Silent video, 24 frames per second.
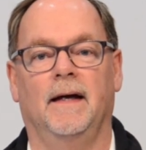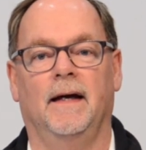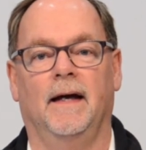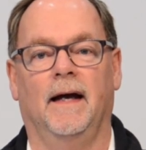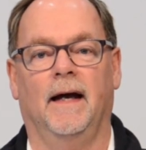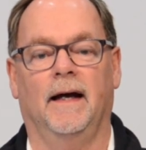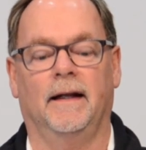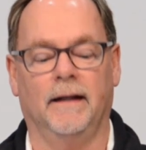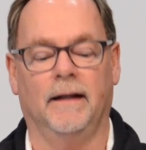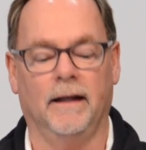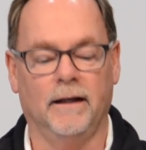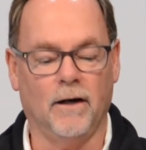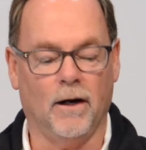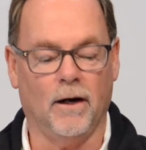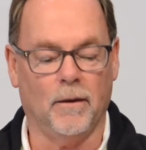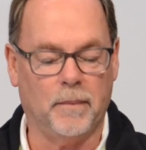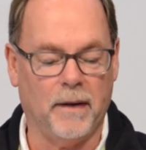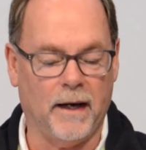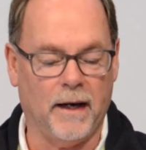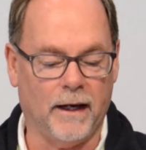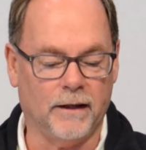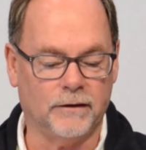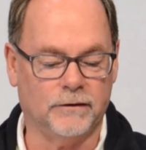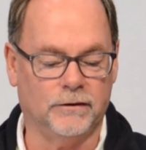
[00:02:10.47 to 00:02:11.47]
And then our
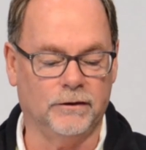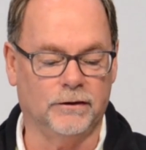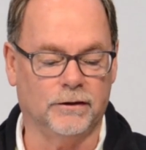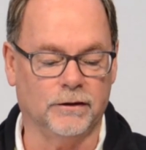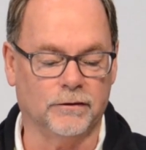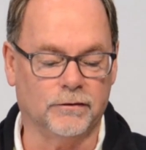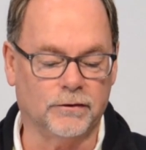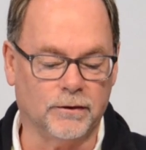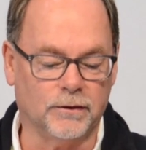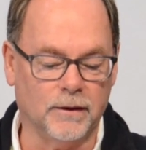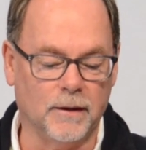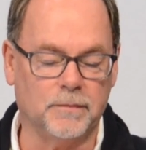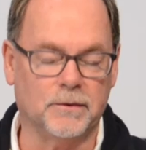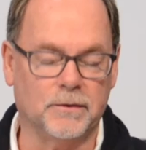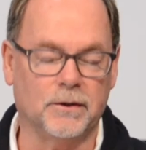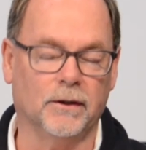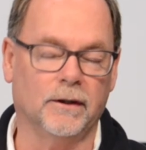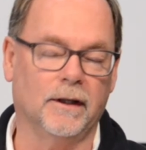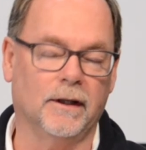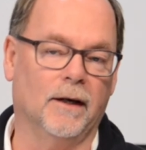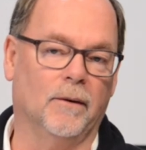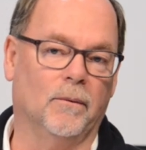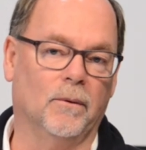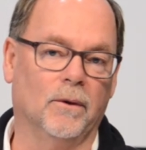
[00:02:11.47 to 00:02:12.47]
passage of
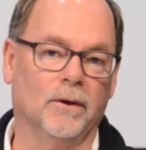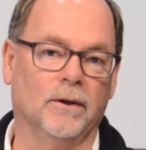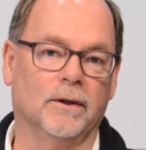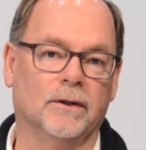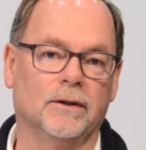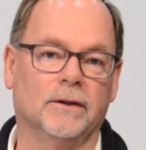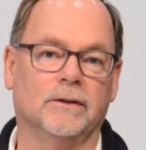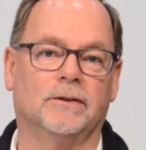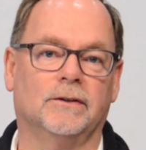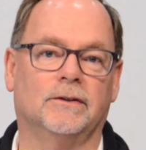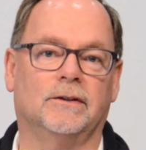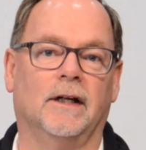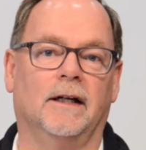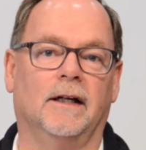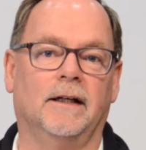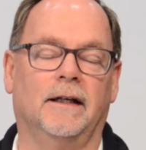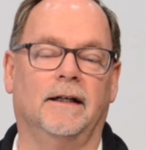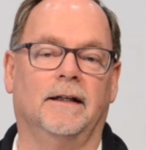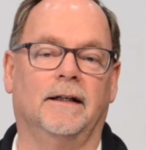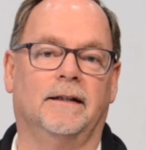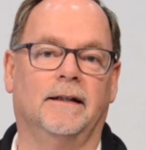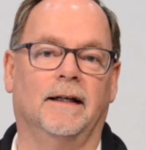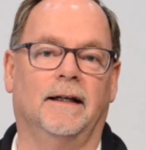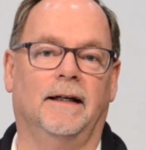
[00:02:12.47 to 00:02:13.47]
scripture that we're
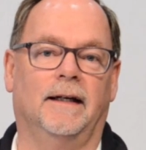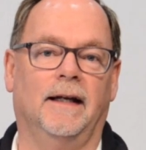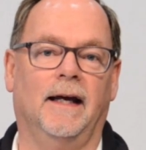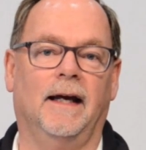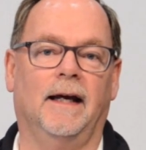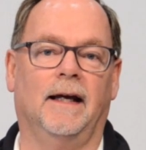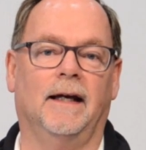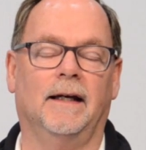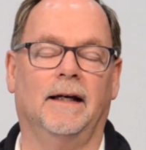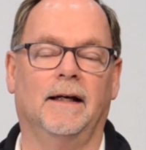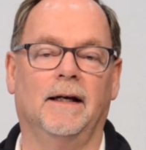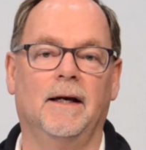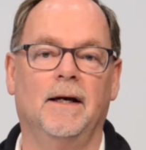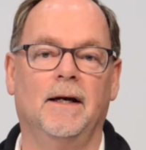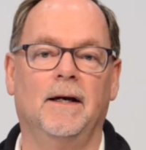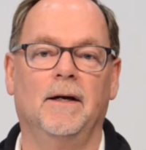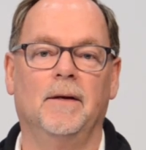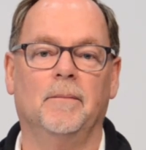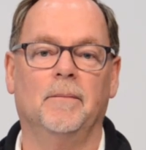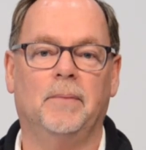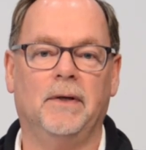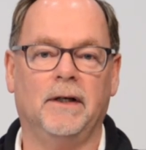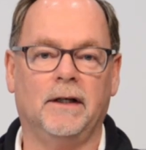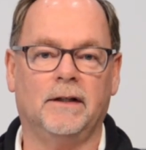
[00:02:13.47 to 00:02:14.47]
studying today
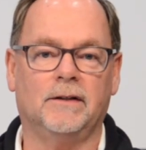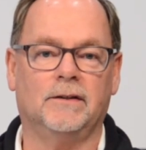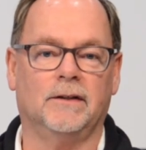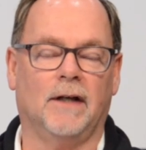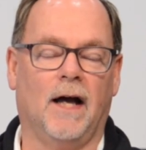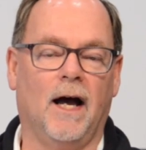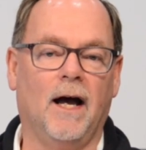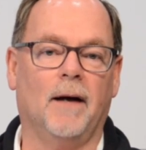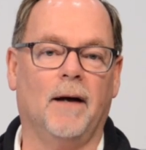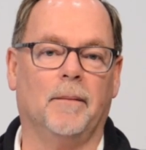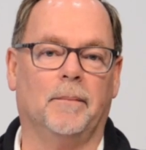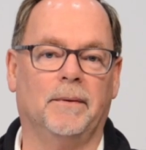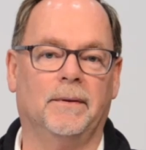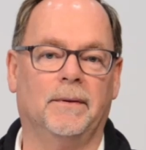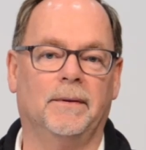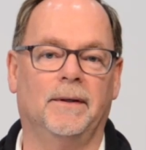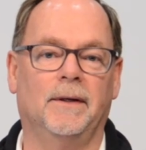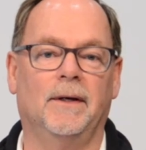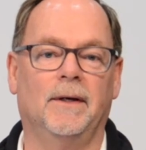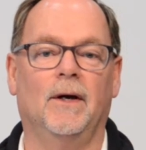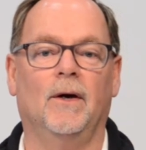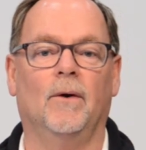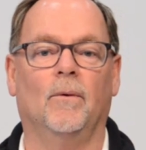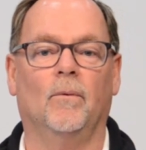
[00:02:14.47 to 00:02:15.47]
picks up
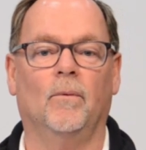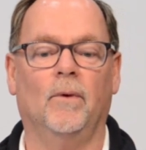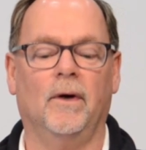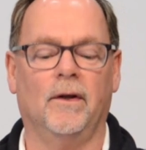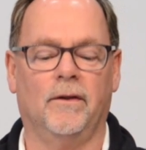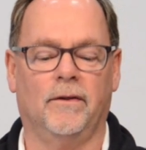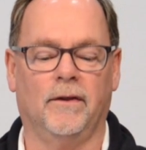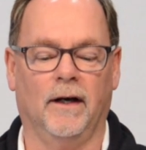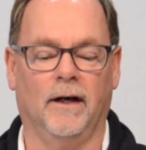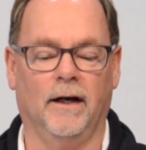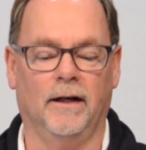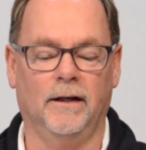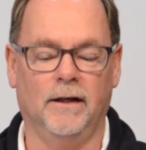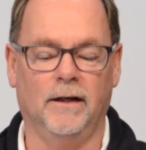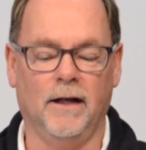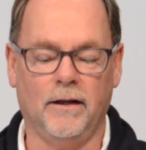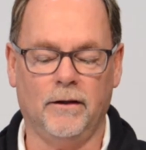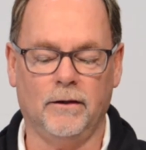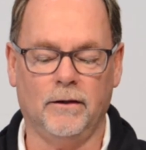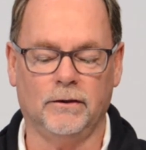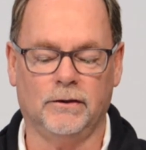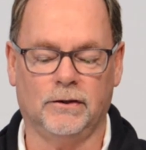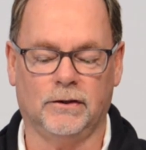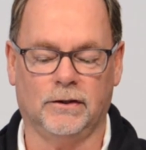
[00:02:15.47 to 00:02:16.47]
with
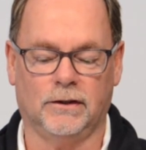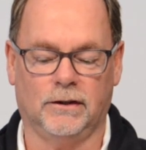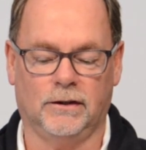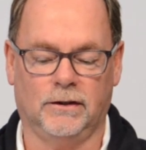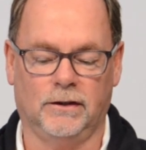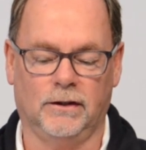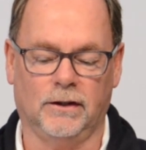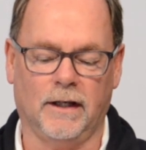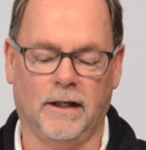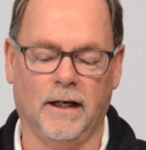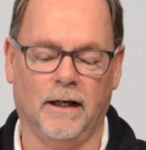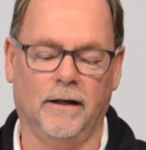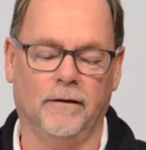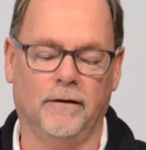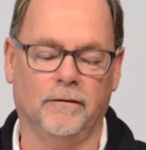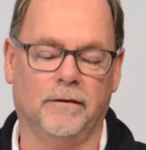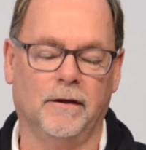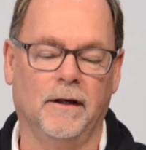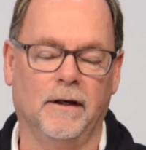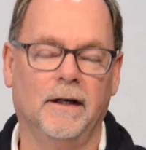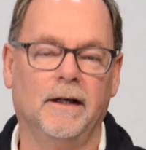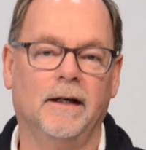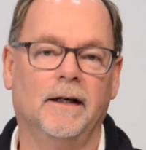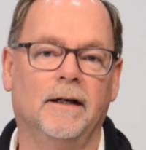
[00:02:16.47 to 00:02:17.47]
another kind
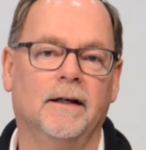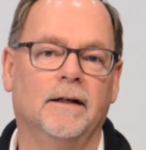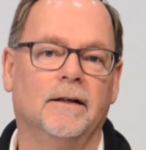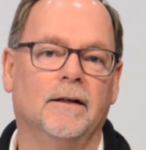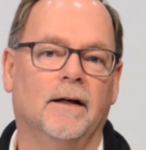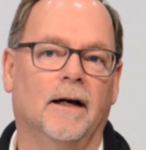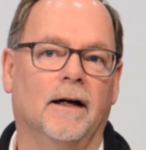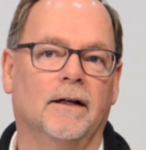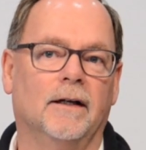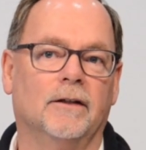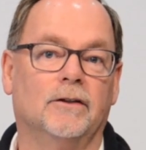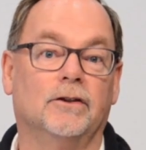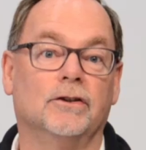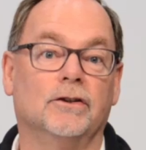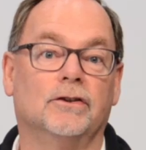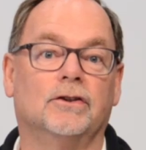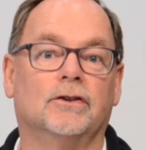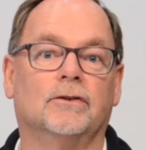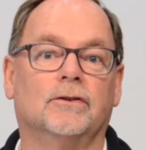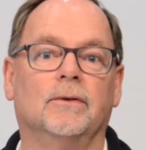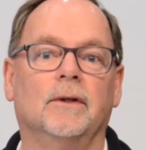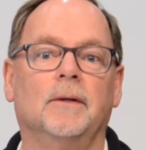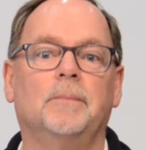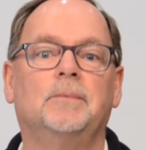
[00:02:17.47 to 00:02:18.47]
of uh,
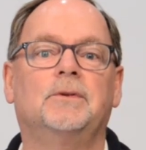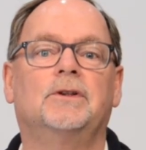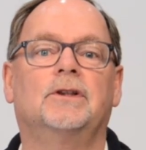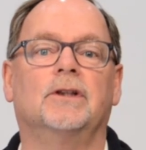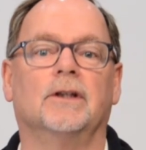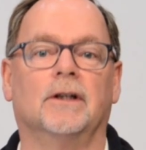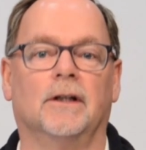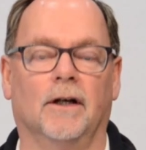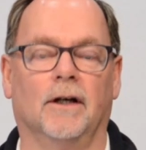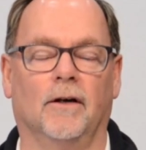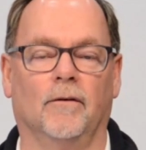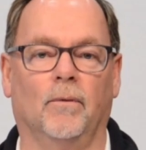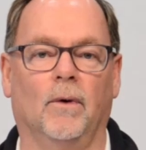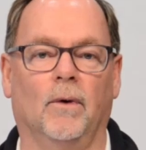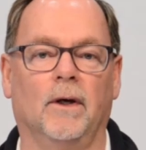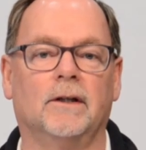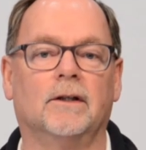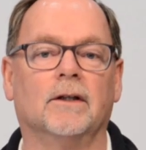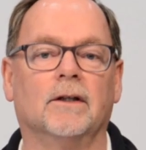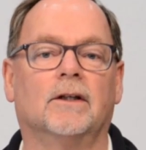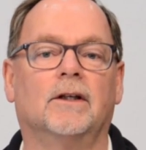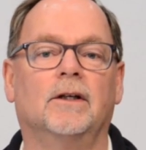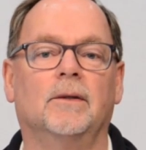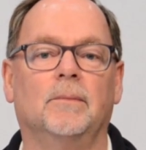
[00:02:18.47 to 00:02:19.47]
description of
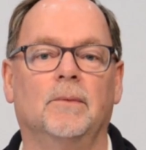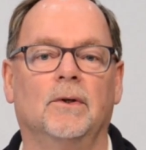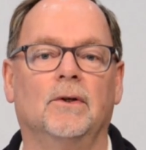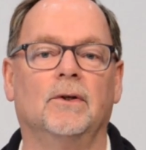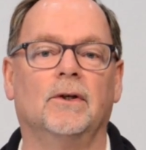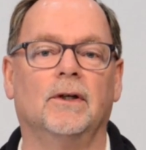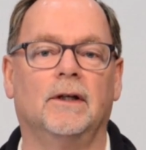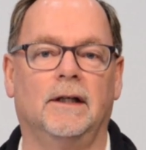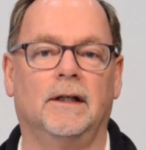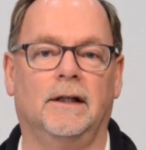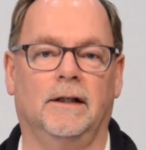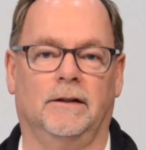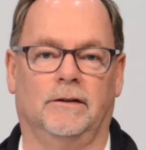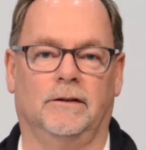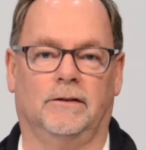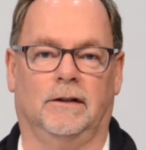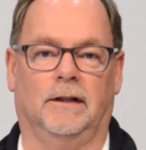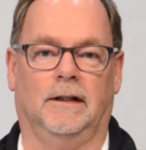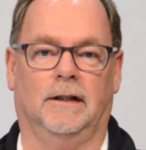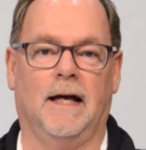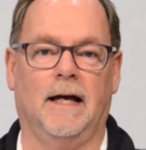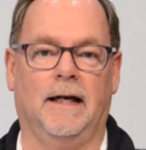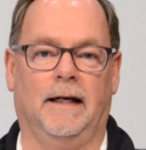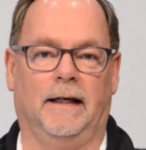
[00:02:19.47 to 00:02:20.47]
what the community
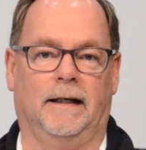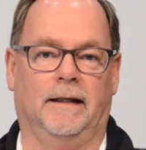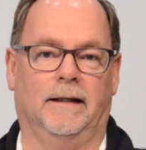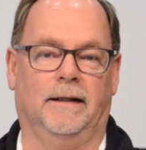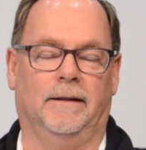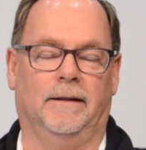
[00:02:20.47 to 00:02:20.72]
is like.